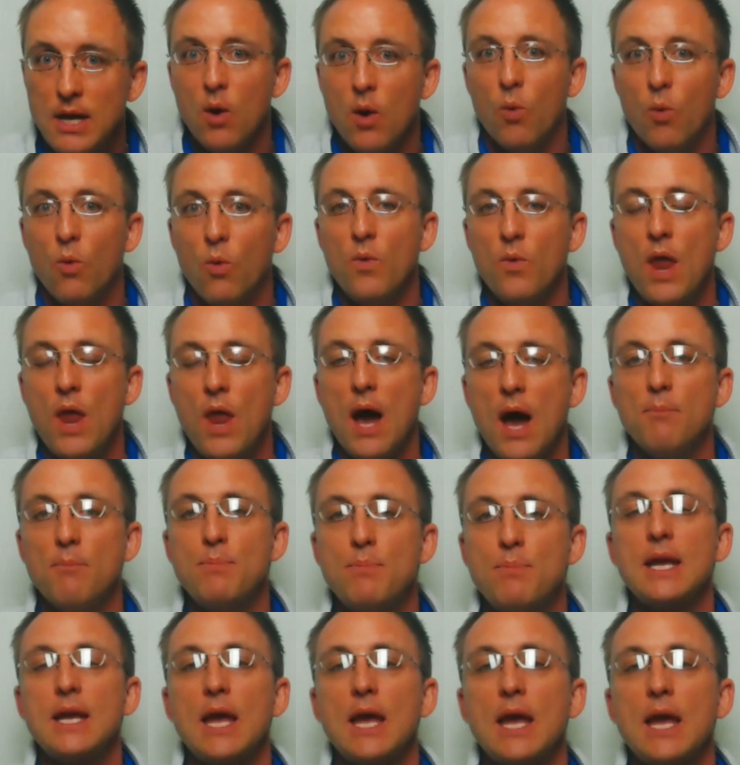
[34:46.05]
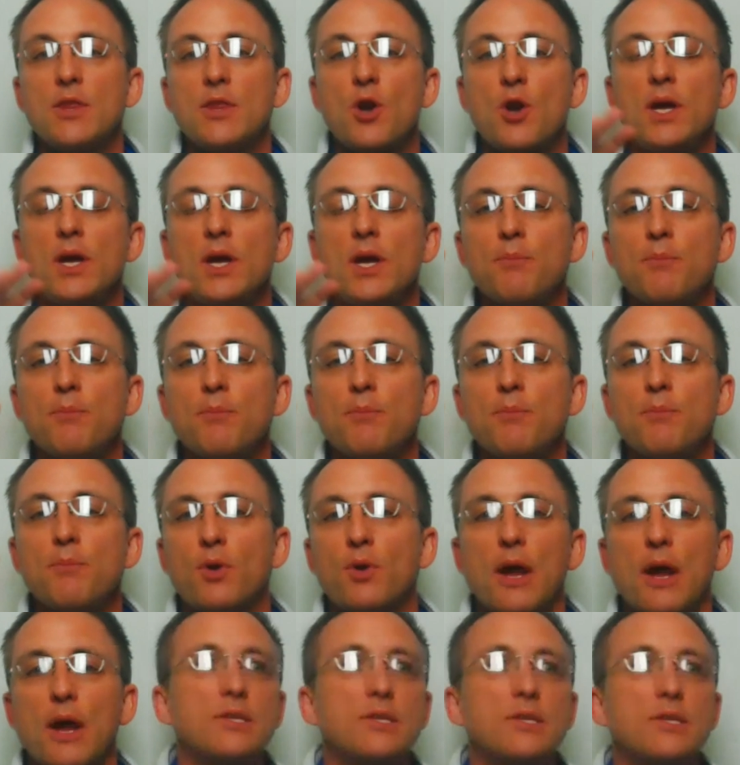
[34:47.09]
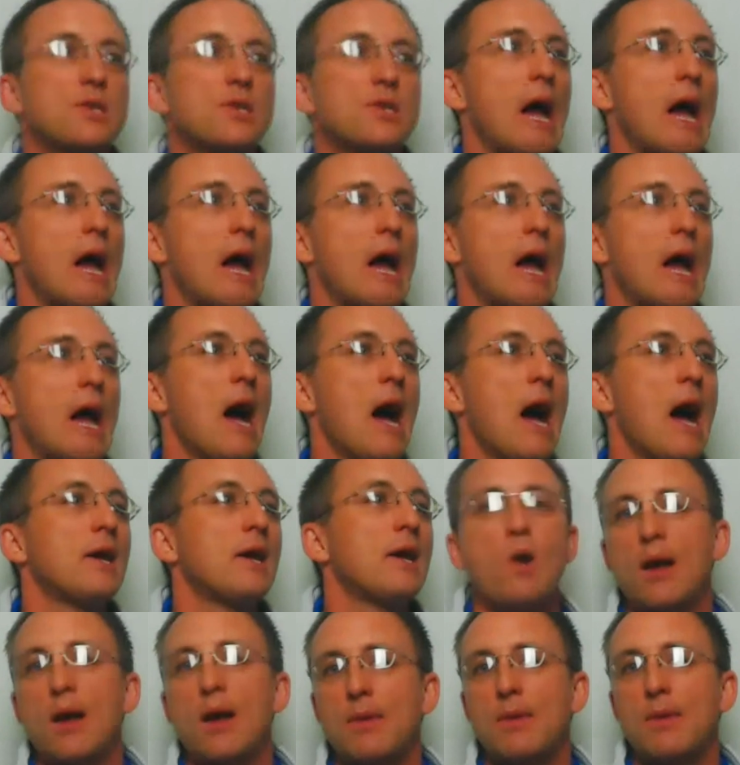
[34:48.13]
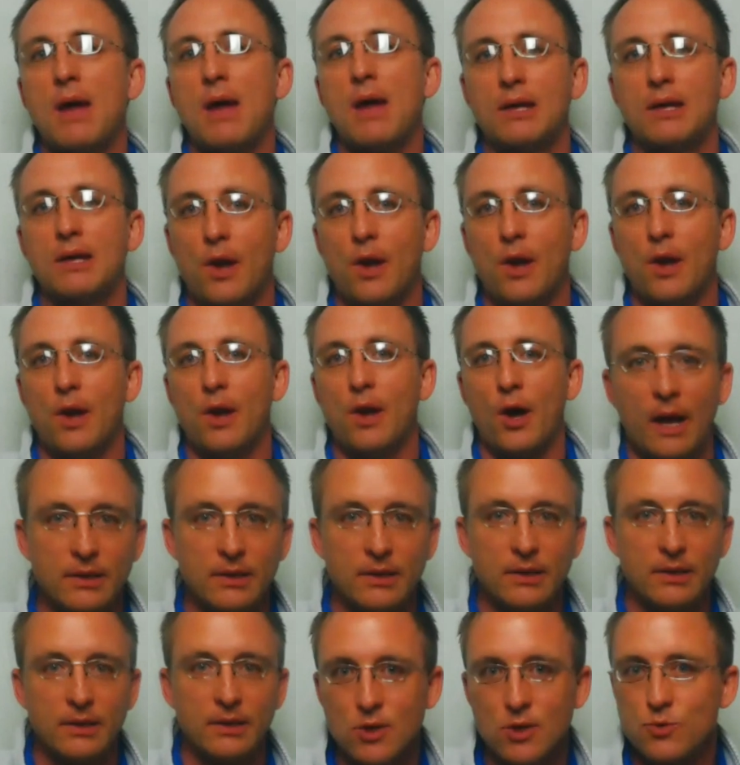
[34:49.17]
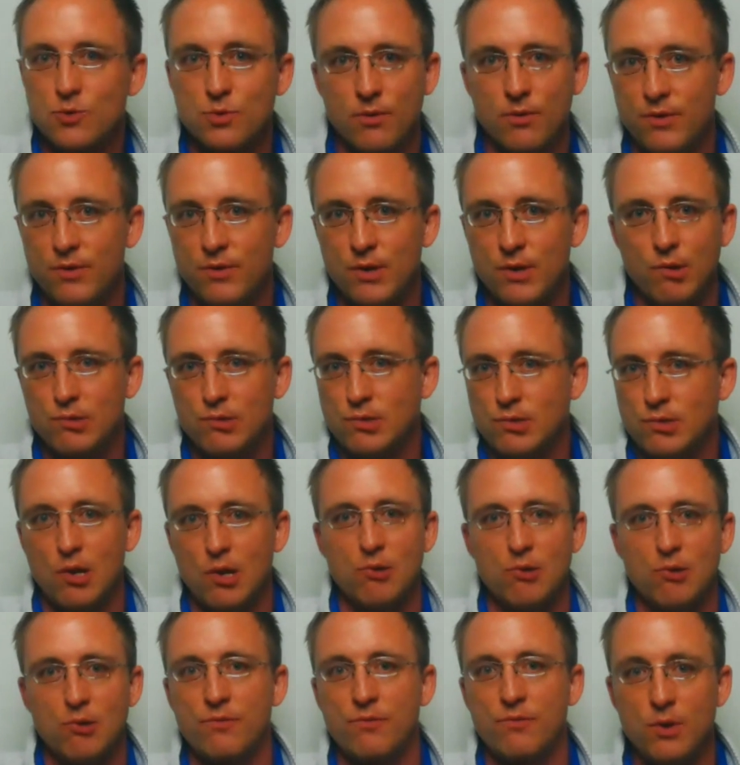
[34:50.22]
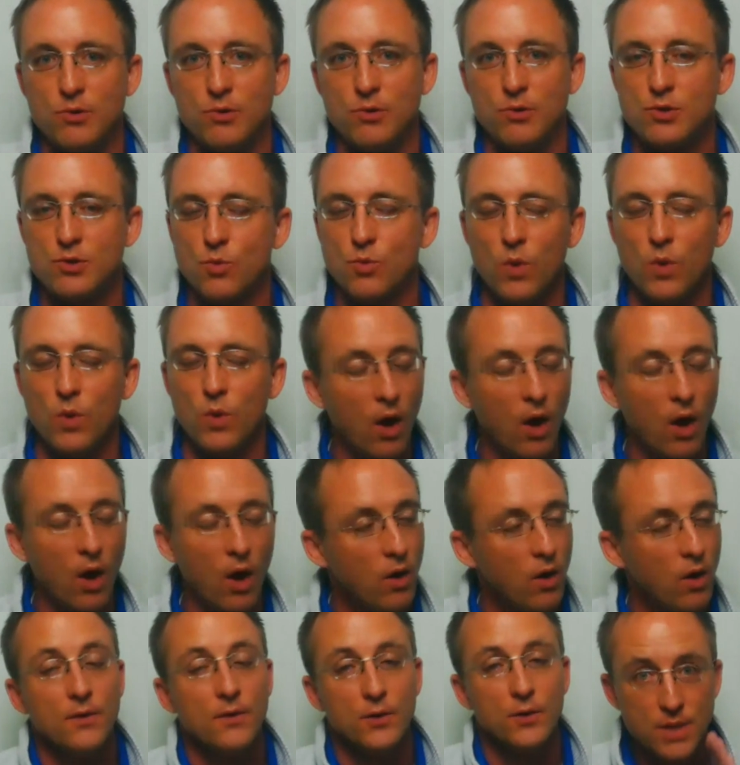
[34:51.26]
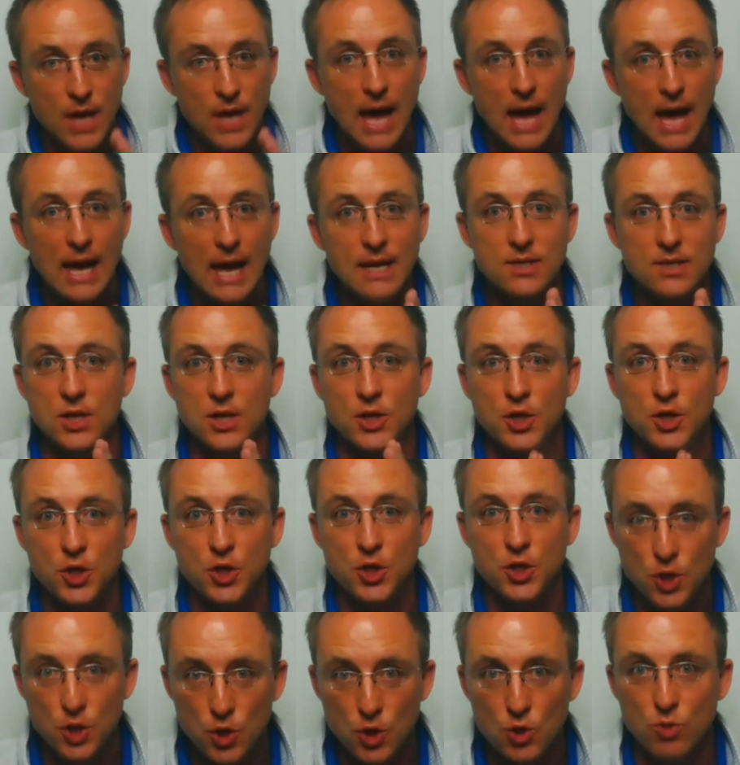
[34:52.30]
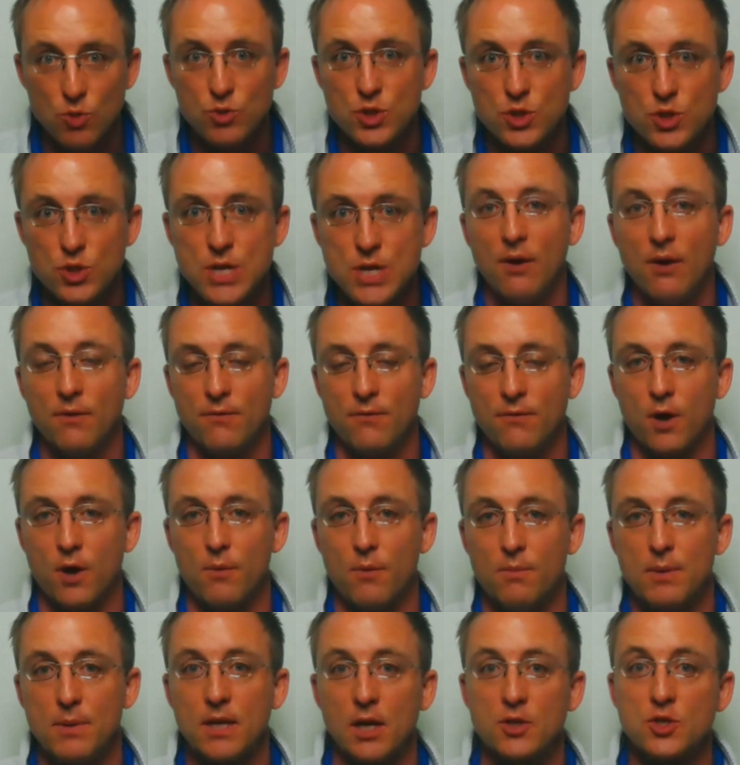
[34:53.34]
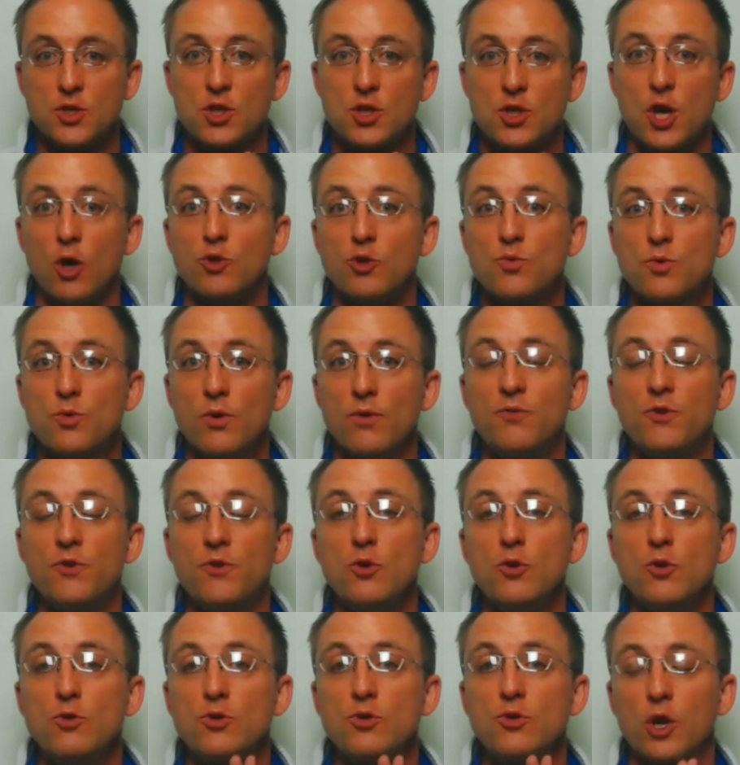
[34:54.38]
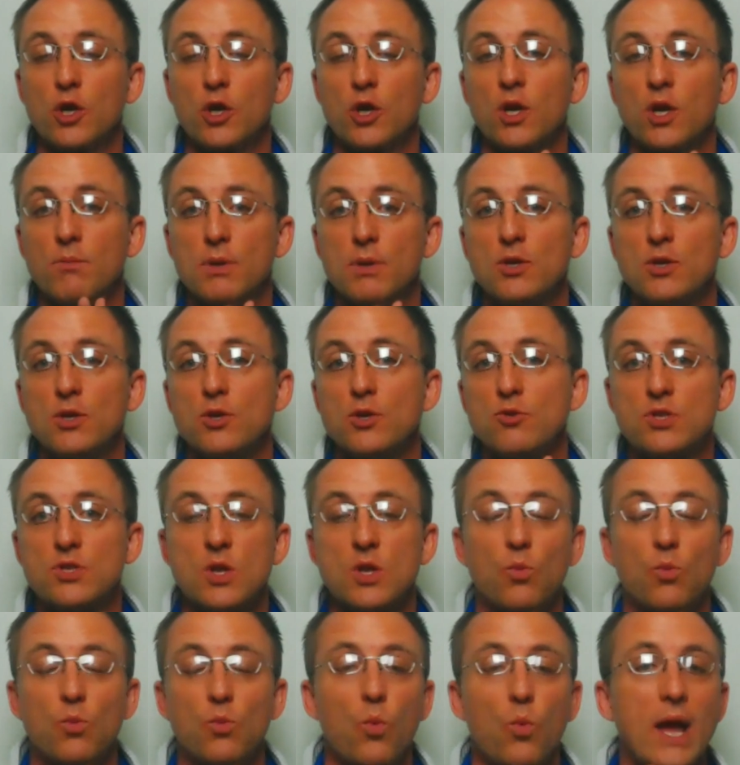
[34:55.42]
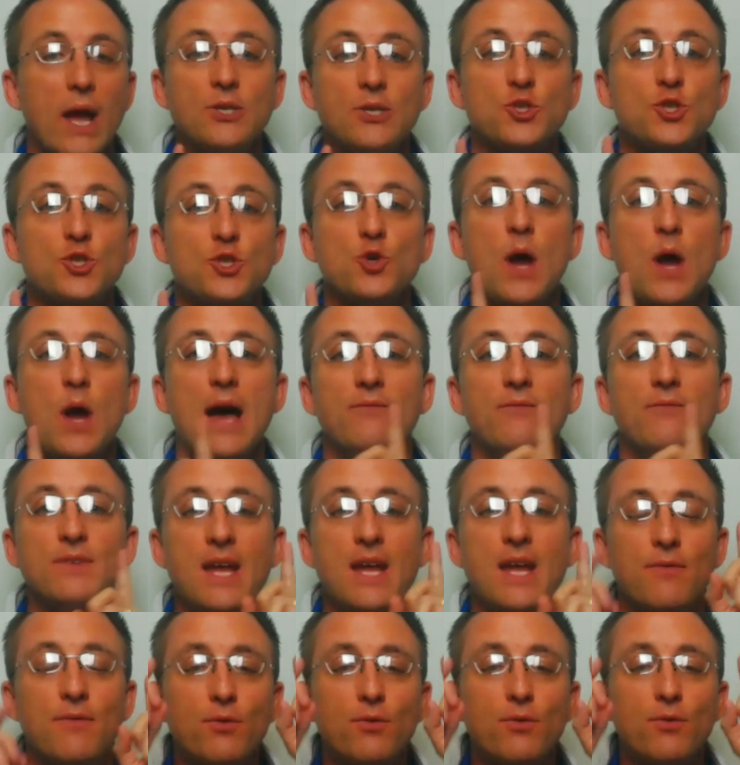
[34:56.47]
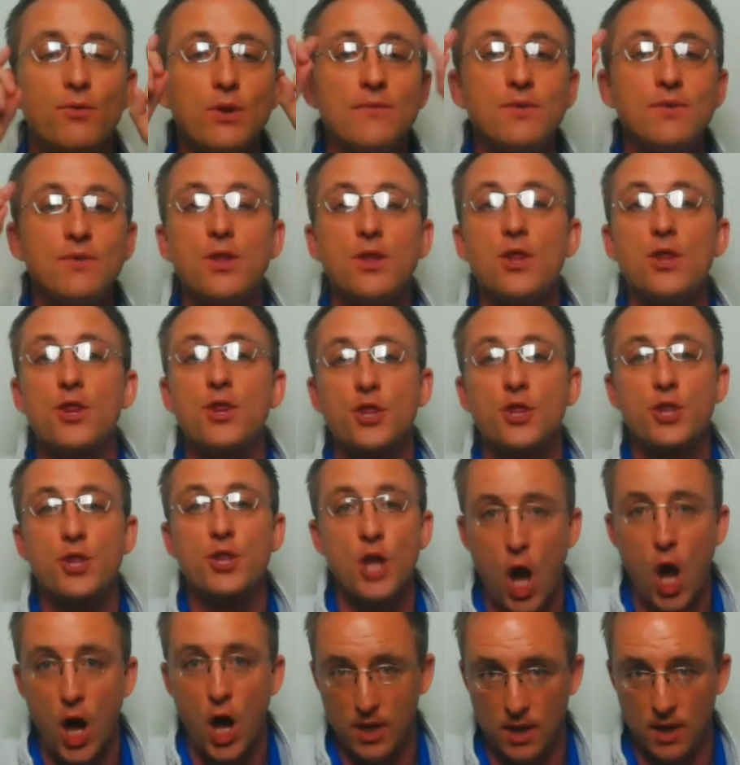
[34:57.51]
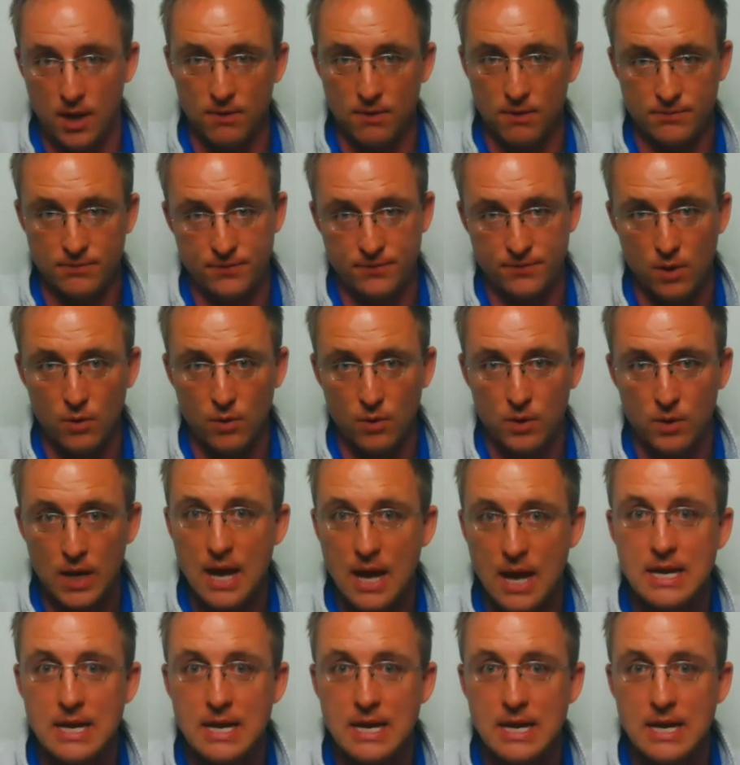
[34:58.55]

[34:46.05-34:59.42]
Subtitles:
Well, not throwing up your hand and saying, that's why I'm not getting online, because those reviews. Well, that is a huge downfall, because those reviews are going to be used in ways you have never even thought of, okay?